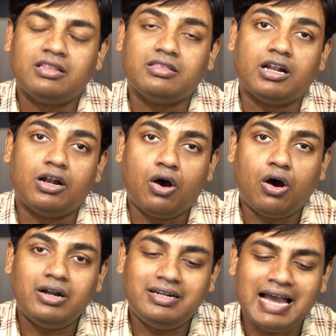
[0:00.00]
"The
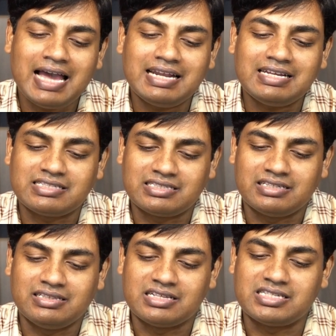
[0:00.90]
Lord directs
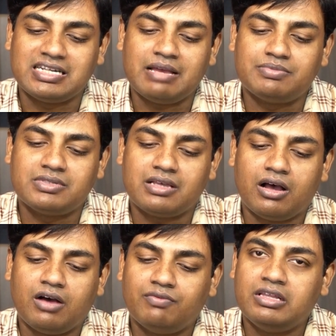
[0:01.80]
the steps
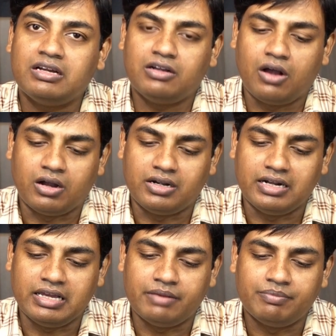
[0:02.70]
of the
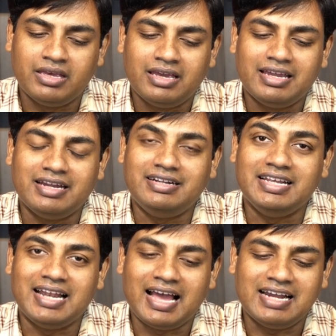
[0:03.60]
godly. He
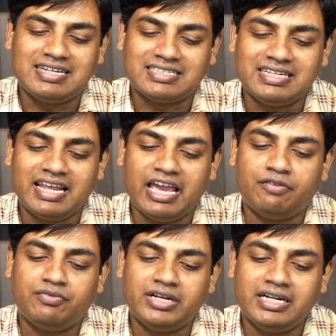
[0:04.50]
delights in
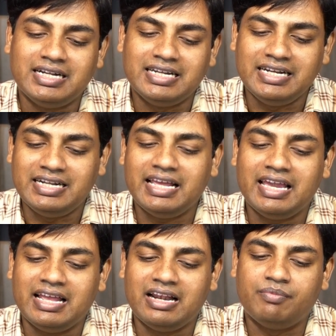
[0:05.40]
every
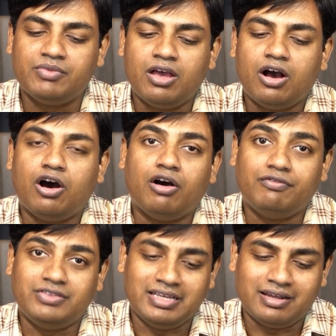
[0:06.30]
detail
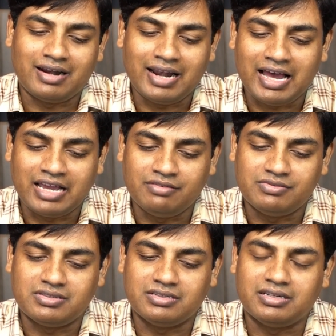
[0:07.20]
of their lives."